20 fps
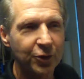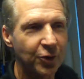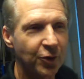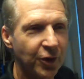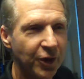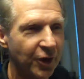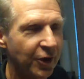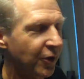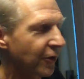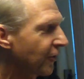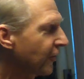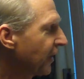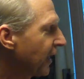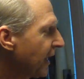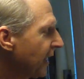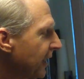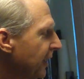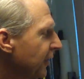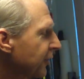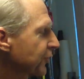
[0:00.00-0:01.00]
you here,
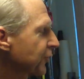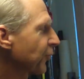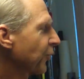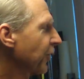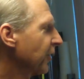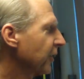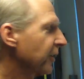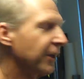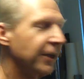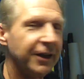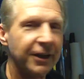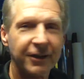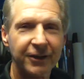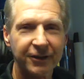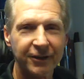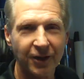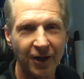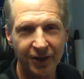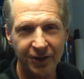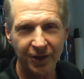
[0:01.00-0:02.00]
it's really
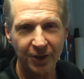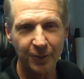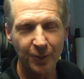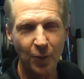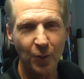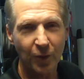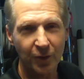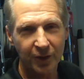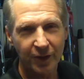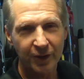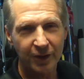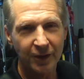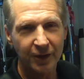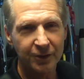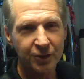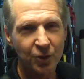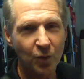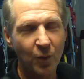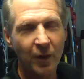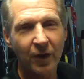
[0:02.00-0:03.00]
nothing more than a
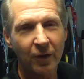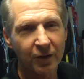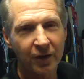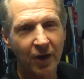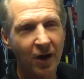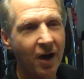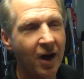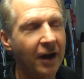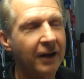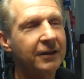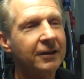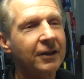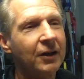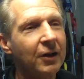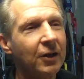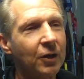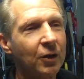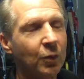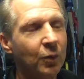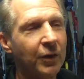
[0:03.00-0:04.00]
square knot
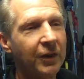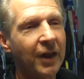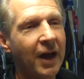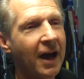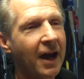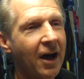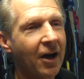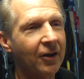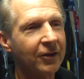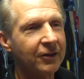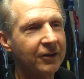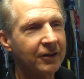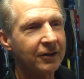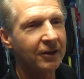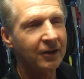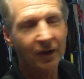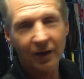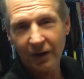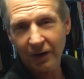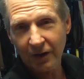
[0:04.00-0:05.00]

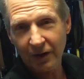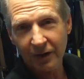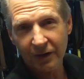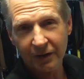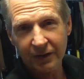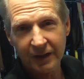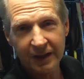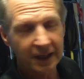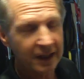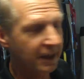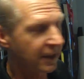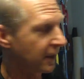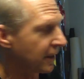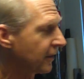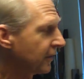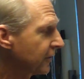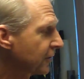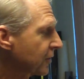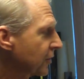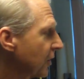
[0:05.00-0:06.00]
without the
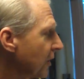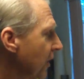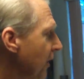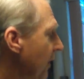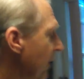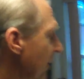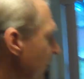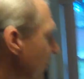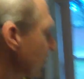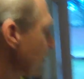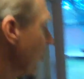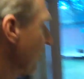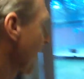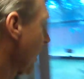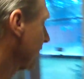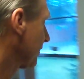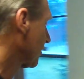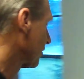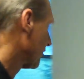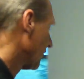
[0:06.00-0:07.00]
ends. So
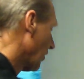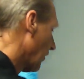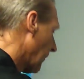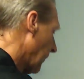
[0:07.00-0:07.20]
let's